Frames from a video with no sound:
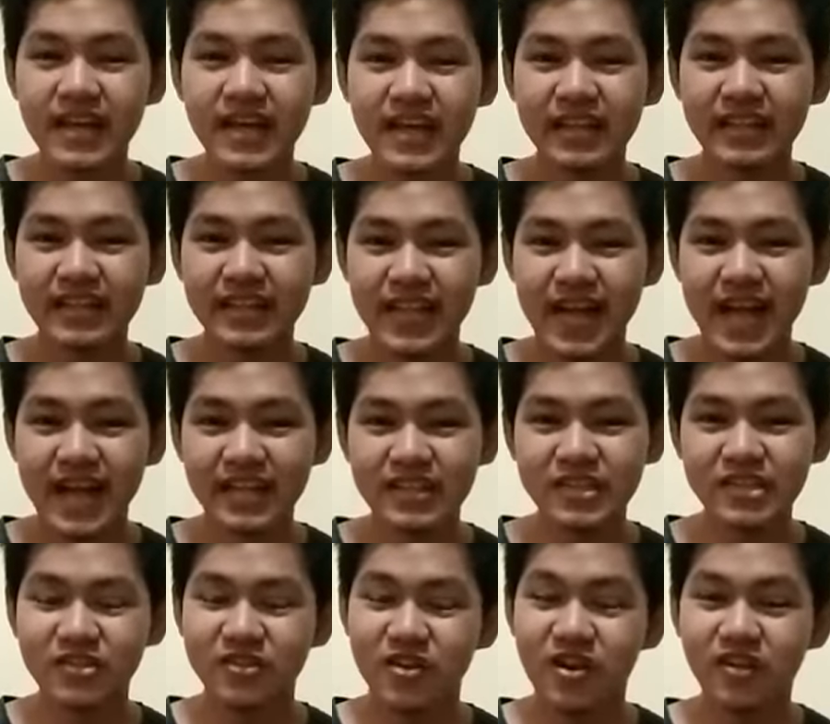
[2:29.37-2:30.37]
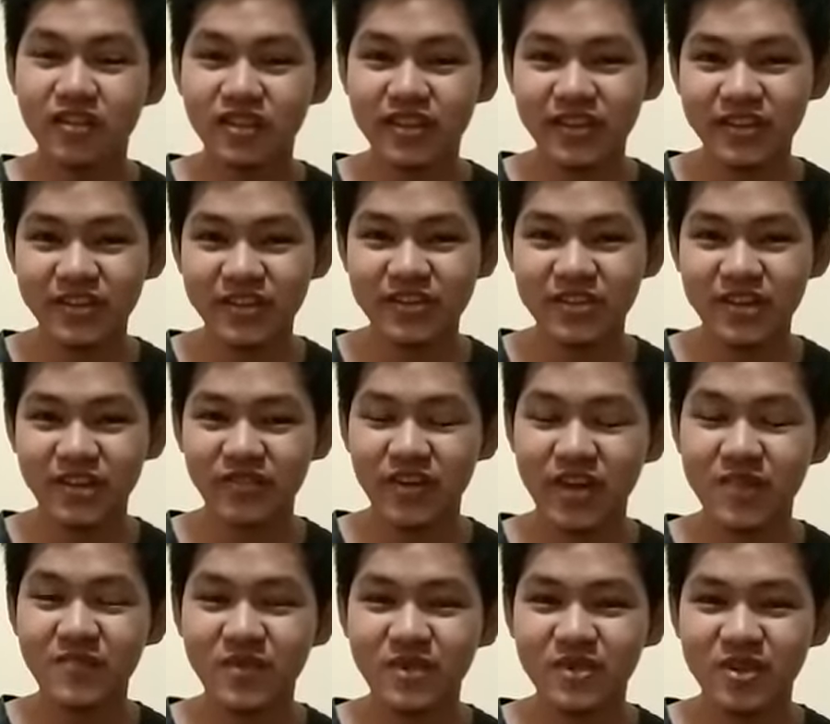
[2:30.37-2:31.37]
It lacks nucleus and
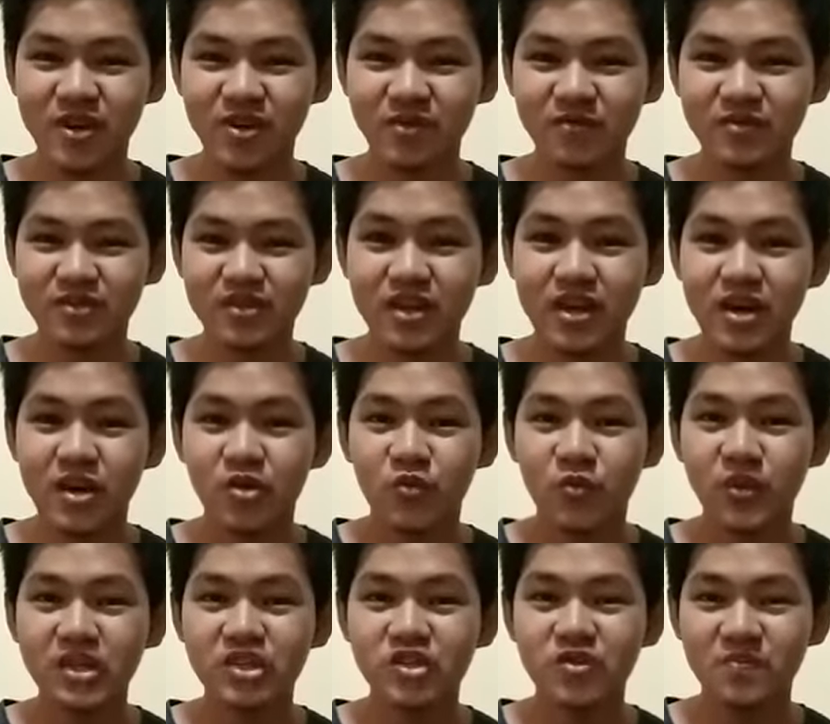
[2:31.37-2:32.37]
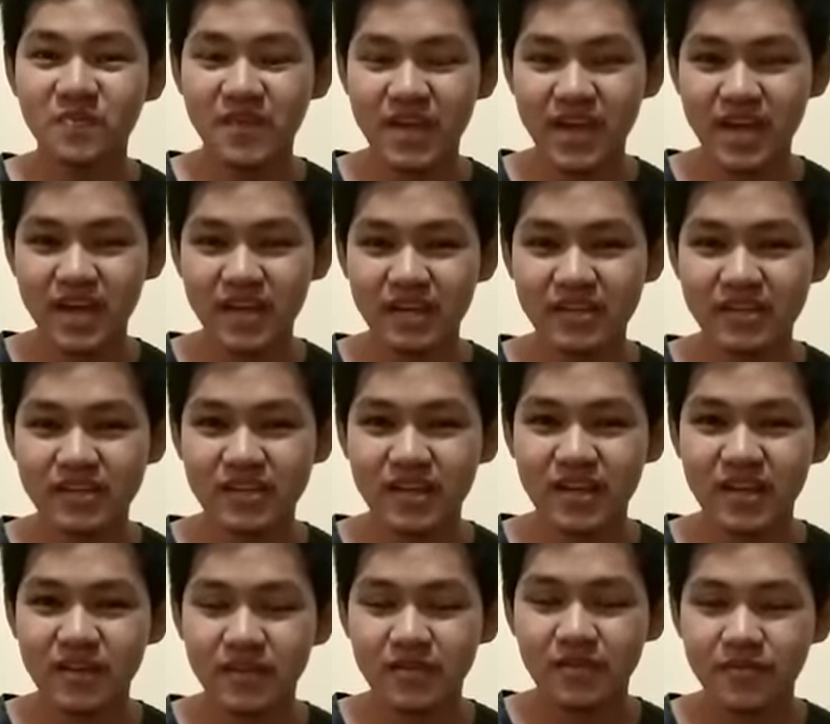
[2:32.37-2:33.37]
ribosomes, which makes
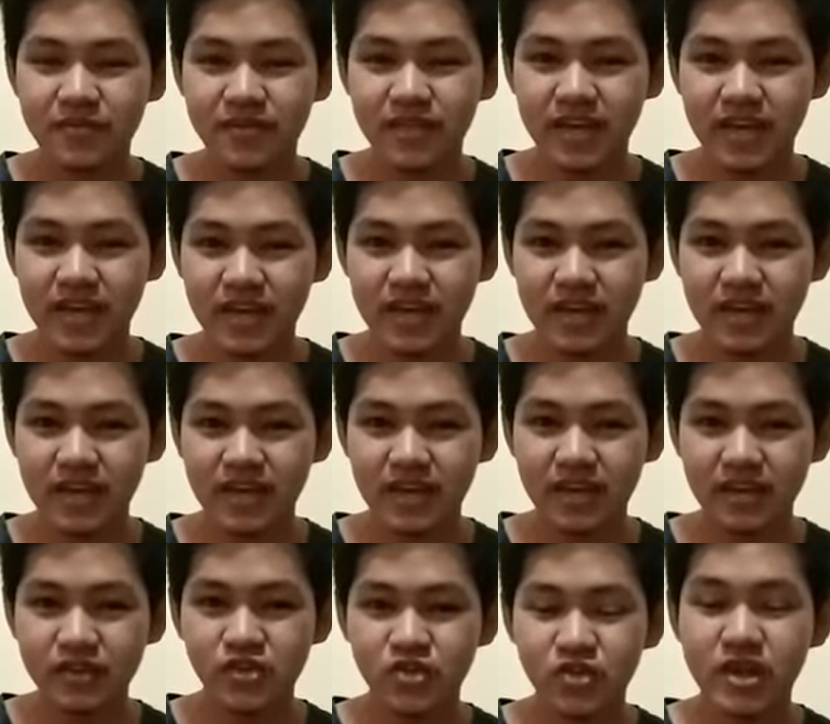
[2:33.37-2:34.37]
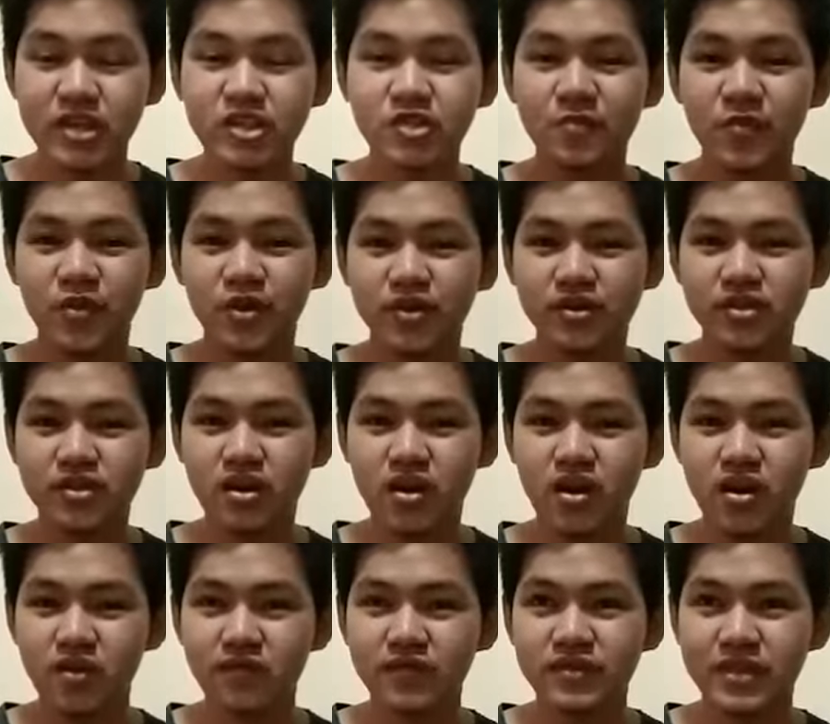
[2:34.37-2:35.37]
the transport
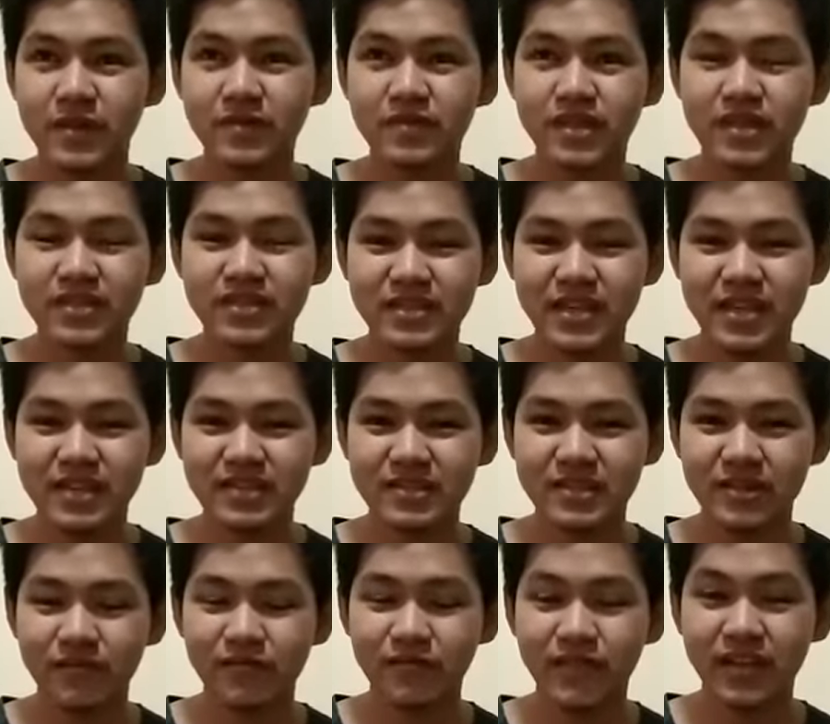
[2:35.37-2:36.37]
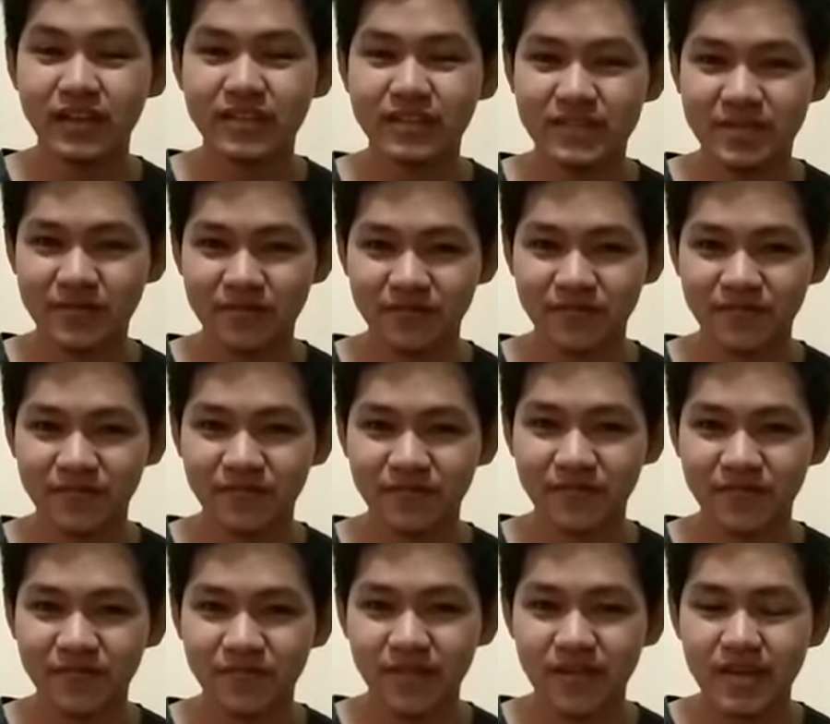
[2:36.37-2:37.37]
of substances effective.
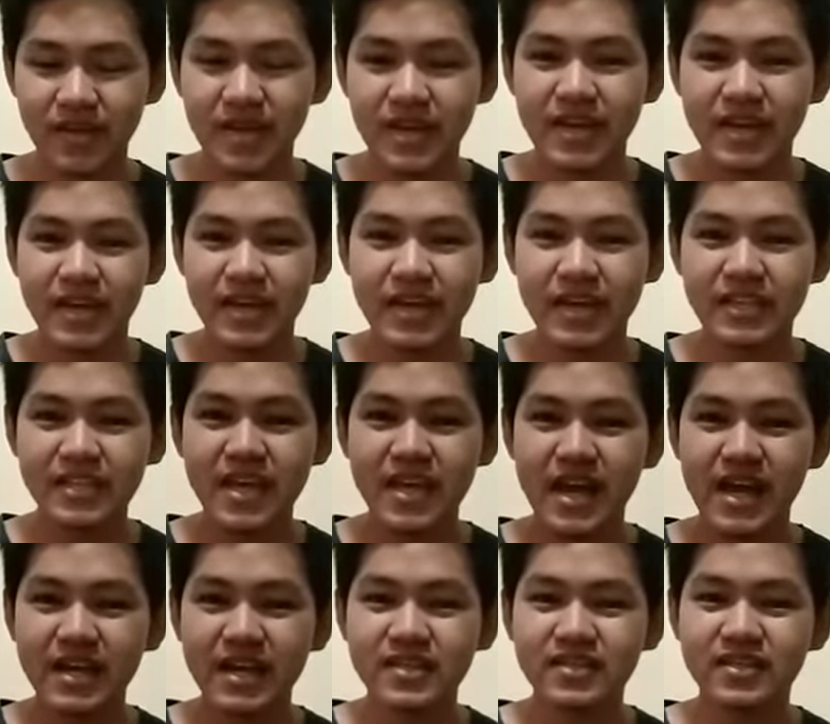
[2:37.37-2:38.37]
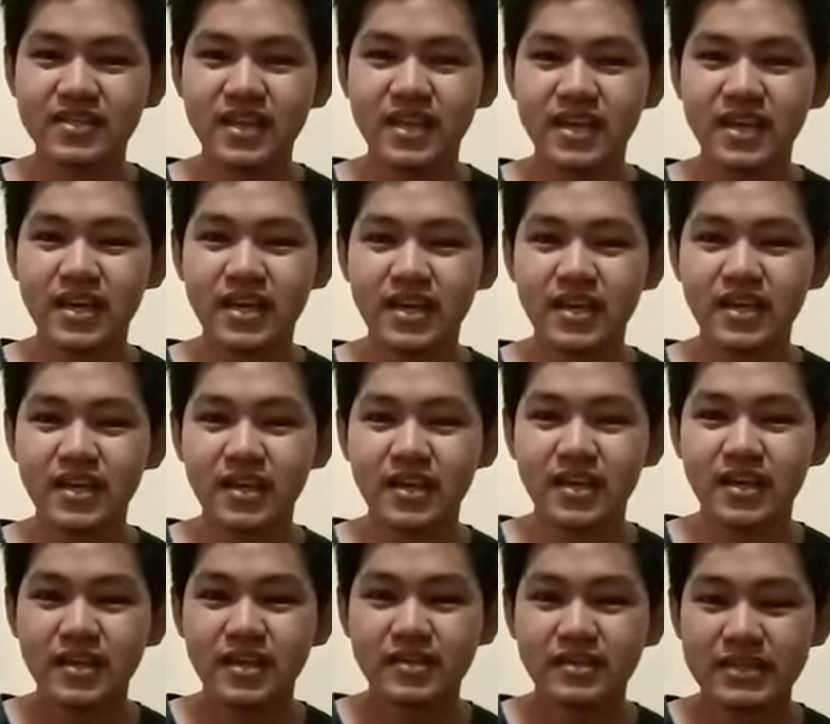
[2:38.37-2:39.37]
It has a
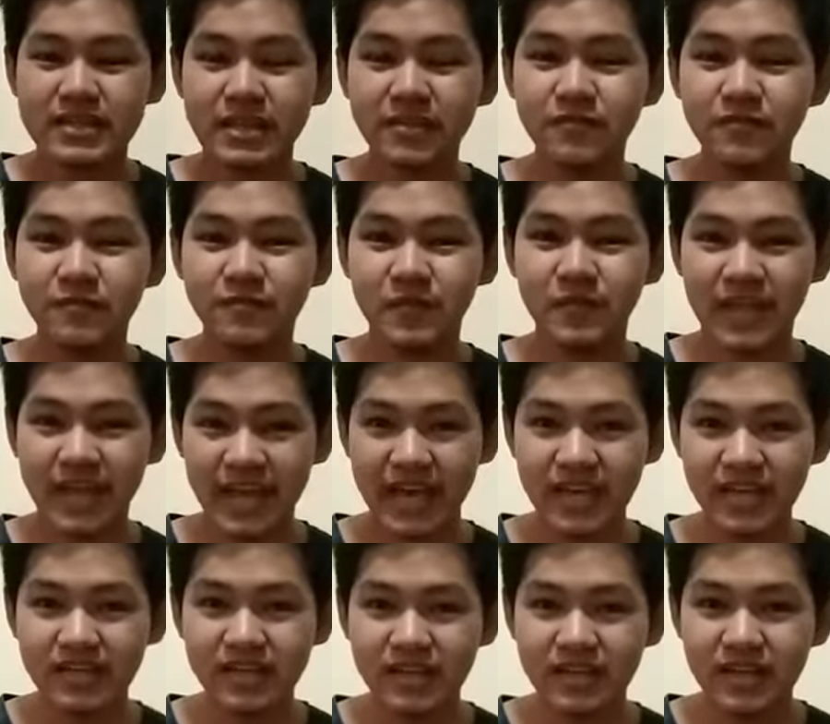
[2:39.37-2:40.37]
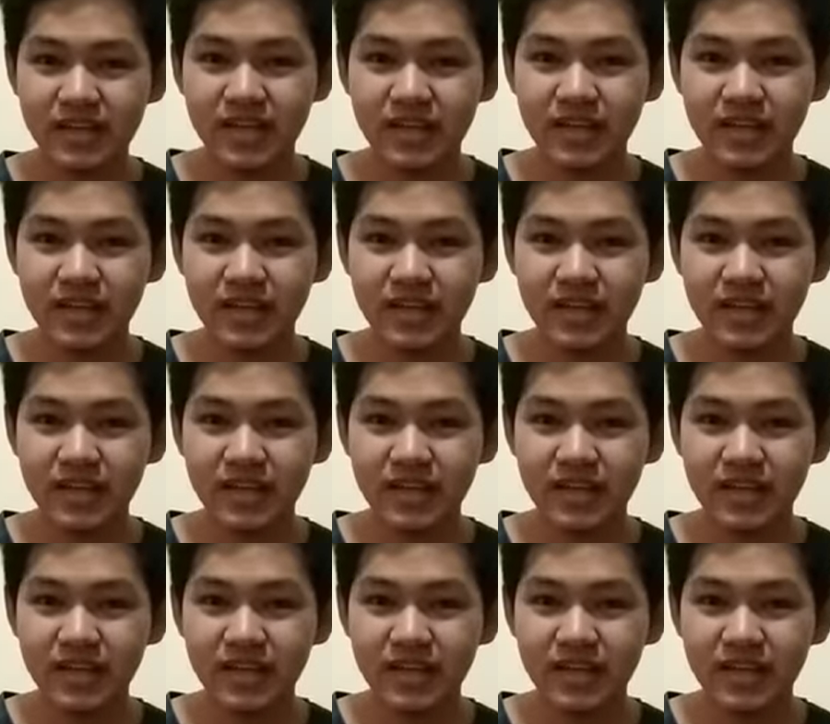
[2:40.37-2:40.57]
sieve plate